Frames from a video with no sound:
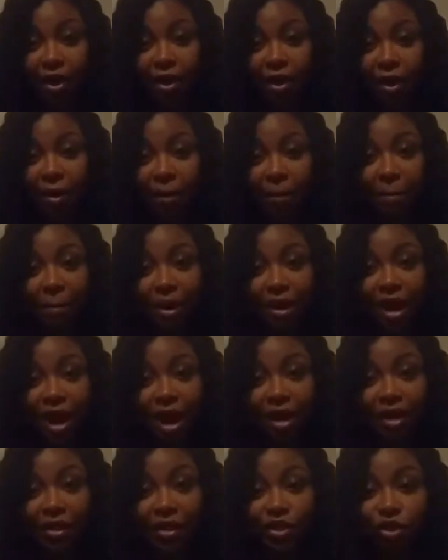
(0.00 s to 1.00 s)

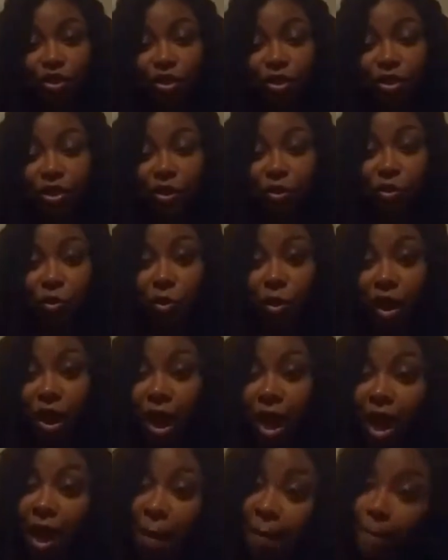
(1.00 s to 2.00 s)
Biology, or
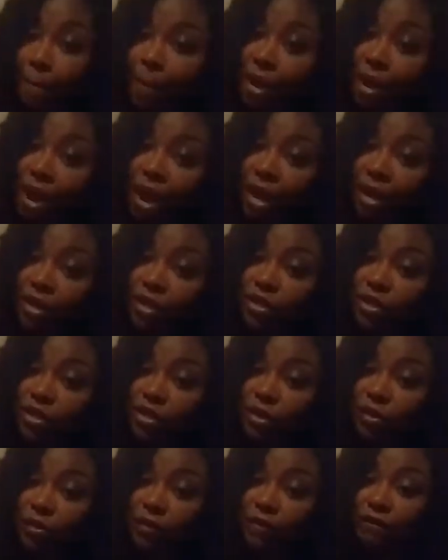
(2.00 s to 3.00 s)
at Biology
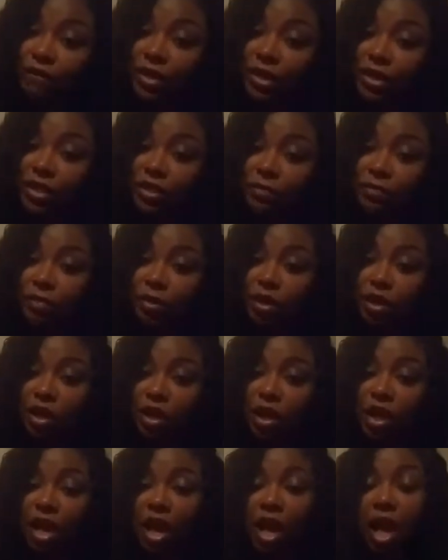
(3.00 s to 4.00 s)
on
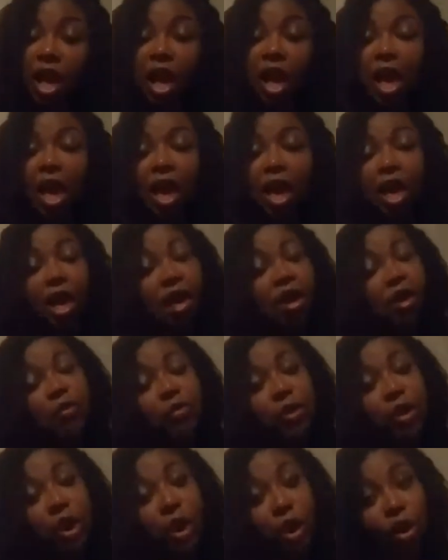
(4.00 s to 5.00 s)
Facebook. And
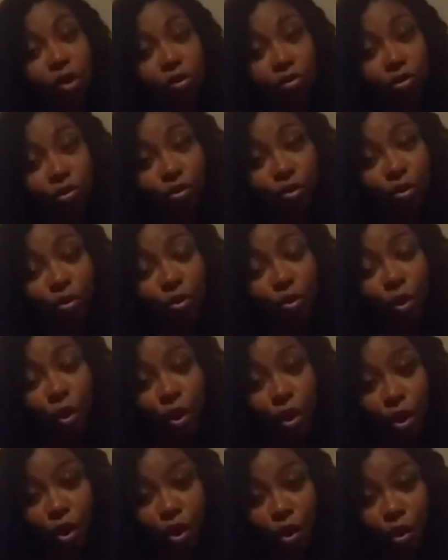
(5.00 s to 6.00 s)
we also
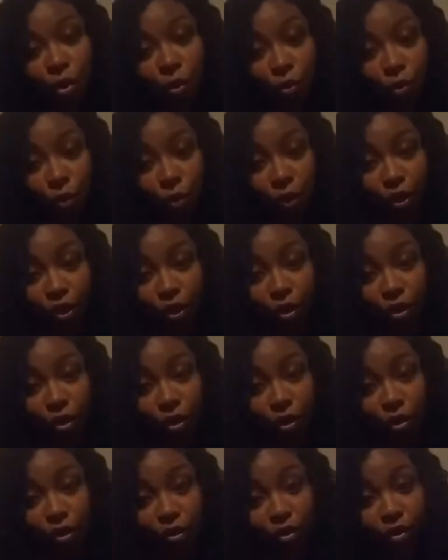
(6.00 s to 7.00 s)
are on
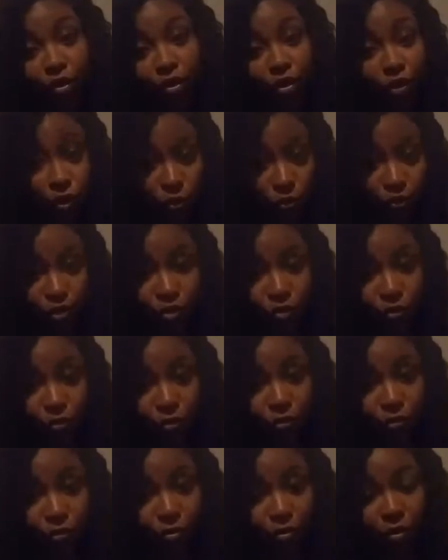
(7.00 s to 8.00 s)

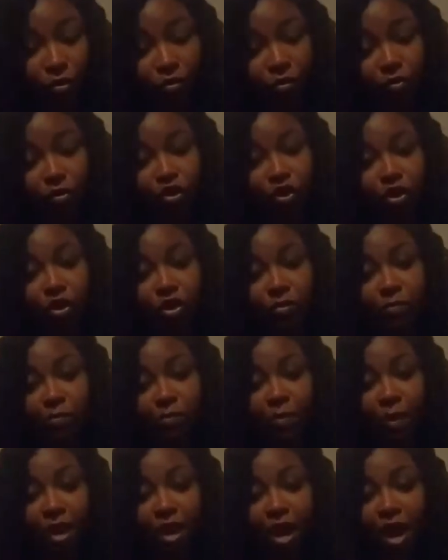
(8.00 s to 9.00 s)
YouTube, which is
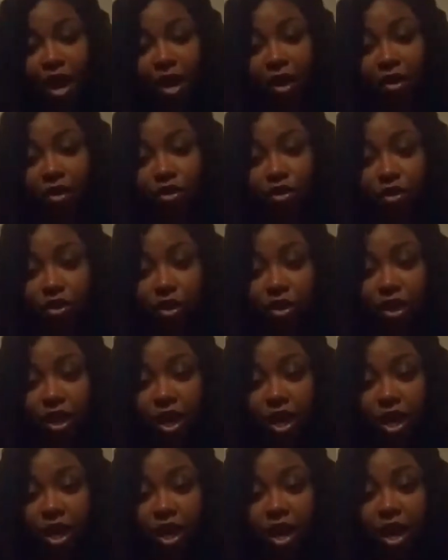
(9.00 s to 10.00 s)
Biology
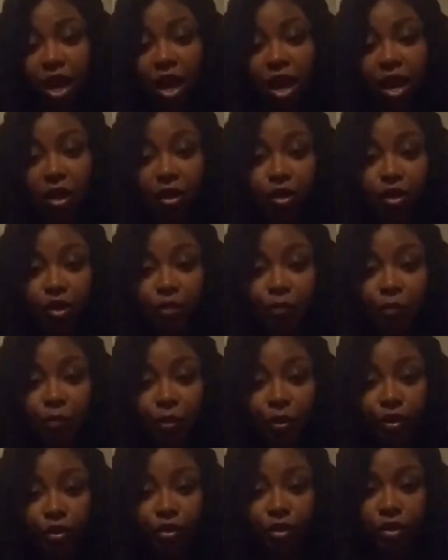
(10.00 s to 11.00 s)

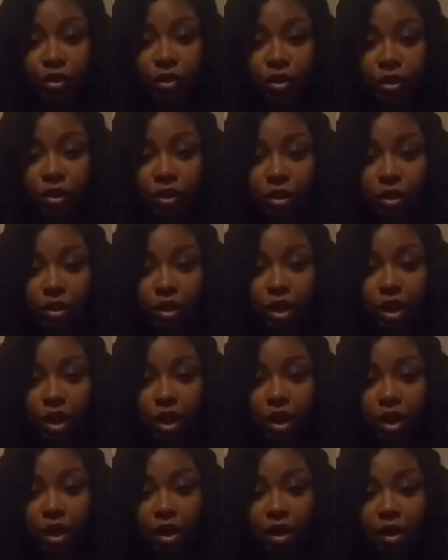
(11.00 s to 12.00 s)
Experts
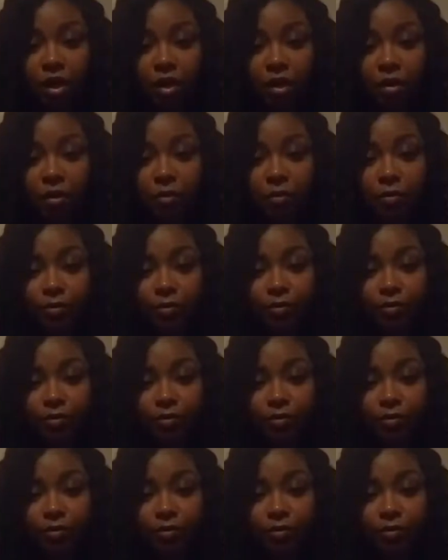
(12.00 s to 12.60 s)
on